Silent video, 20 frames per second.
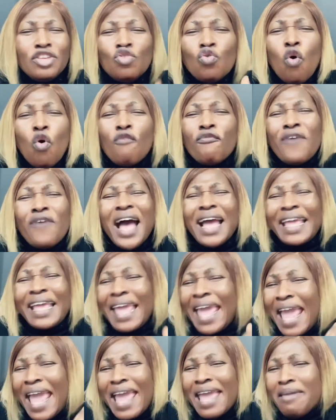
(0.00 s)
you
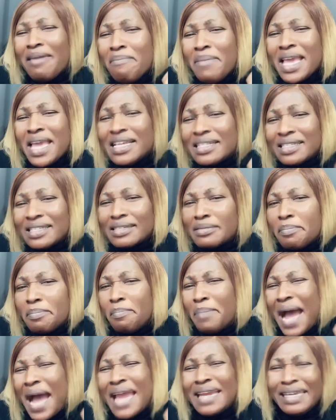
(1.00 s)
overcame it
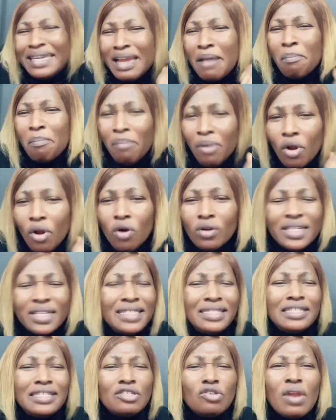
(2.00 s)
by the
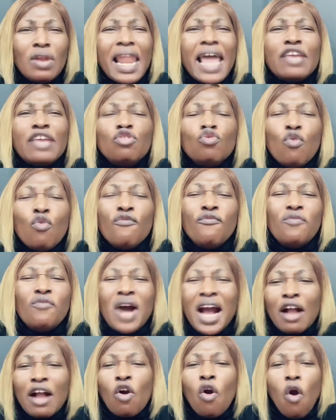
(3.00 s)
blood. It is not like you
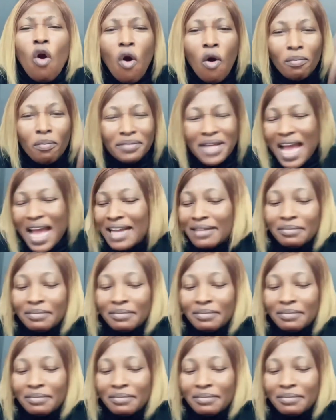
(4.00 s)
overcome.